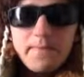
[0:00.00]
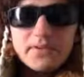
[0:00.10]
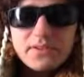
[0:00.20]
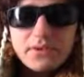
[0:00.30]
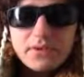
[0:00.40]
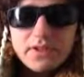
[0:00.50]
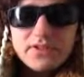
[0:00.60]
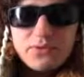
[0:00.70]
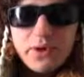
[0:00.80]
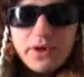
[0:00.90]
So
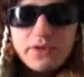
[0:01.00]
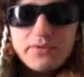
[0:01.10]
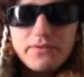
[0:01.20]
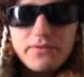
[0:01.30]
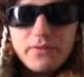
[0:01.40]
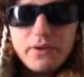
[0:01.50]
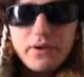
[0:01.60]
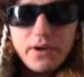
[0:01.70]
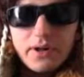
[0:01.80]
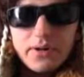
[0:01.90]
let's wait
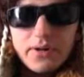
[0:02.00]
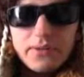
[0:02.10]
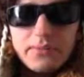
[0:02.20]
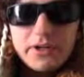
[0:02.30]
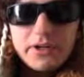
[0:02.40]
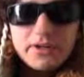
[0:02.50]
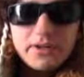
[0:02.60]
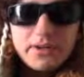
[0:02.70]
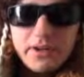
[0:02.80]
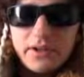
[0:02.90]
for another
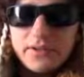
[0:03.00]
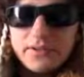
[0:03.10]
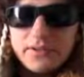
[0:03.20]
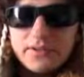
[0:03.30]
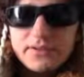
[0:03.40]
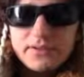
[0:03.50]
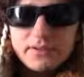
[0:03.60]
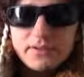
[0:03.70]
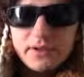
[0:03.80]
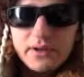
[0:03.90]
minute, and
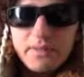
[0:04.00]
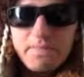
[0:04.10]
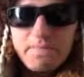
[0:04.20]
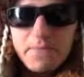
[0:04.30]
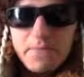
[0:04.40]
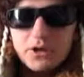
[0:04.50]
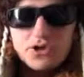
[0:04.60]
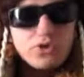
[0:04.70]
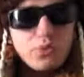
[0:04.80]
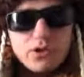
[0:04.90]
I
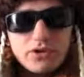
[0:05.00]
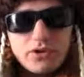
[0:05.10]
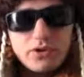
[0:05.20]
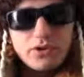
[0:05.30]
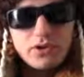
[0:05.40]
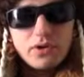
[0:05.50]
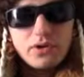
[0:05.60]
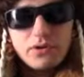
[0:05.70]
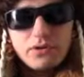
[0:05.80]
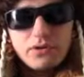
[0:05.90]
just want
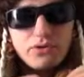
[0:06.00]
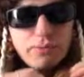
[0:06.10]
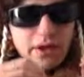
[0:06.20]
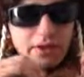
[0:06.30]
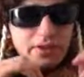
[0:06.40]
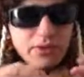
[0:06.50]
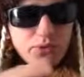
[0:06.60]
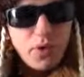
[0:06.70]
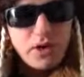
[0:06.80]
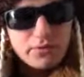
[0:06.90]
to make that
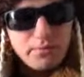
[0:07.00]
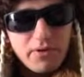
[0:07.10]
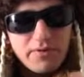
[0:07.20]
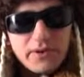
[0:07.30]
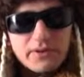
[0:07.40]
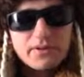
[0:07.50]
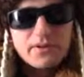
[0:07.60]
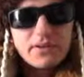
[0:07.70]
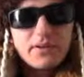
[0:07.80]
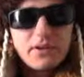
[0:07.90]
one perfect
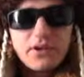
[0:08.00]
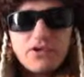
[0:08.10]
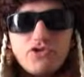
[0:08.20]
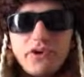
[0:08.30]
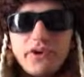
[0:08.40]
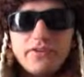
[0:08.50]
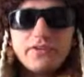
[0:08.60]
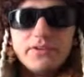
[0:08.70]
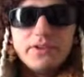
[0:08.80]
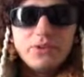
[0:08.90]
trade
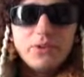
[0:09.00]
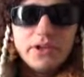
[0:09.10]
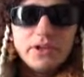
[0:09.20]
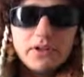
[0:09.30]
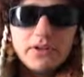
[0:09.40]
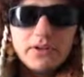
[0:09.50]
that will